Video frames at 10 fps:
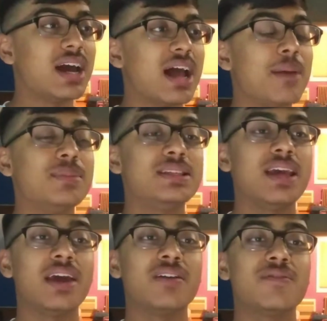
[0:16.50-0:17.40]
I'm
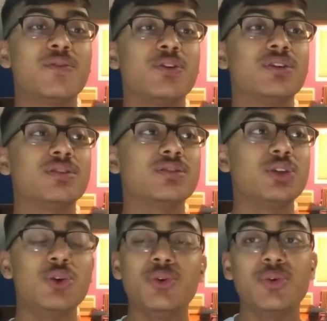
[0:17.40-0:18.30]
staying for
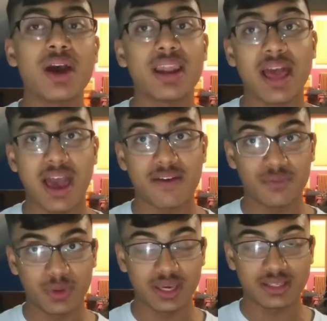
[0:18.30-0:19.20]
2.5
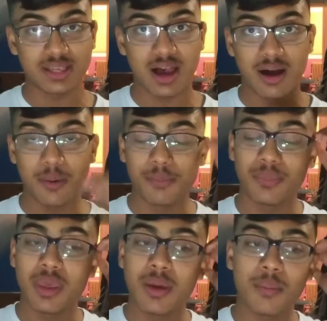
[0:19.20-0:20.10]
weeks.
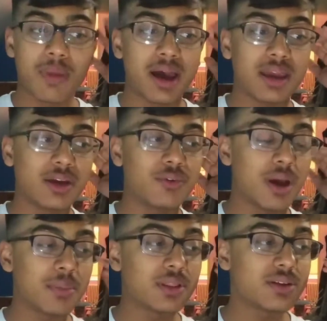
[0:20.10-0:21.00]
My
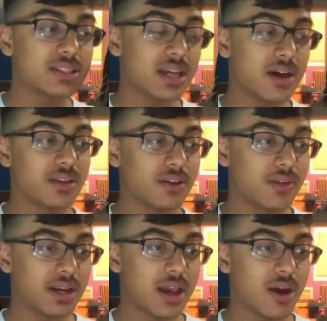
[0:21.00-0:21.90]
grandmother is down there
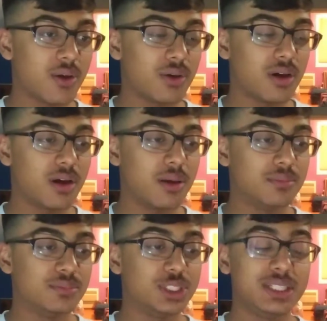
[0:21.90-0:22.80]
right
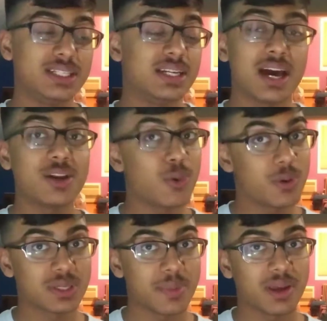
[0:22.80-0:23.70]
now. She did not know I
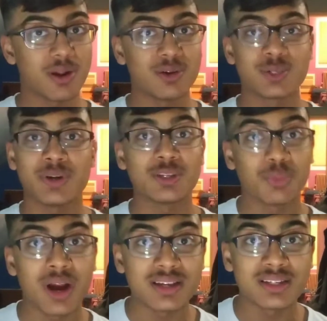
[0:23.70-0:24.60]
was coming at all, so I
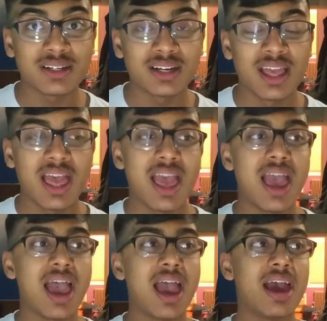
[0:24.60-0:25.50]
surprised her.
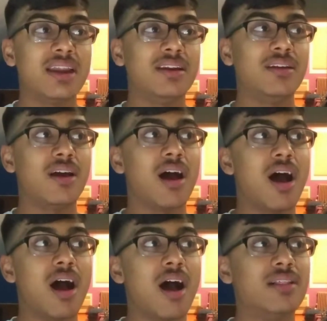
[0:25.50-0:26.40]
And
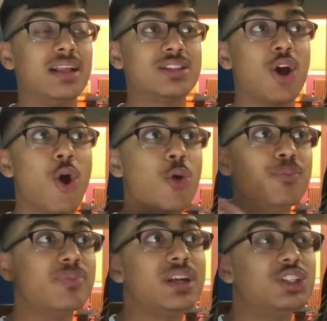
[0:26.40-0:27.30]
let's
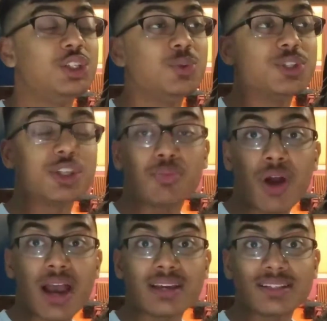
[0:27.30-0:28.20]
hope that she was
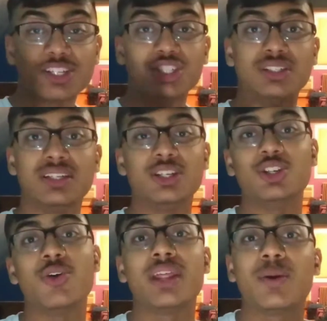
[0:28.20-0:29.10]
surprised, that she didn't
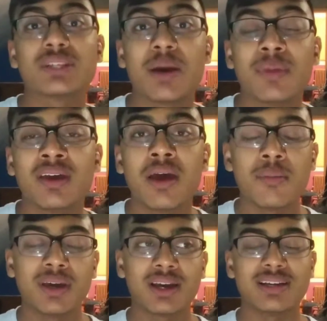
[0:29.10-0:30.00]
know that I was coming,
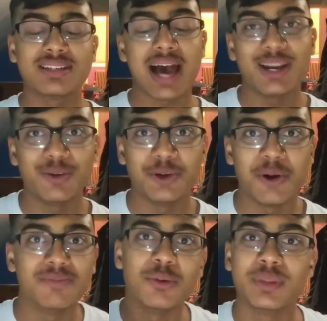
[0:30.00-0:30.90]
because I don't know,
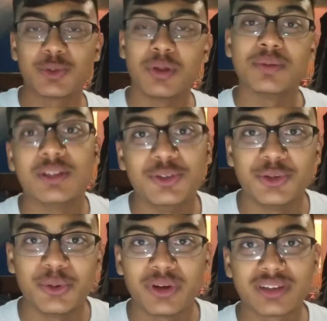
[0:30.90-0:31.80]
I'm filming this while I'm still in New
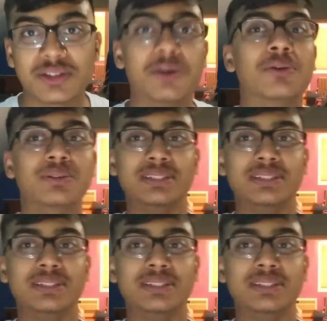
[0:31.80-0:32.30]
York, so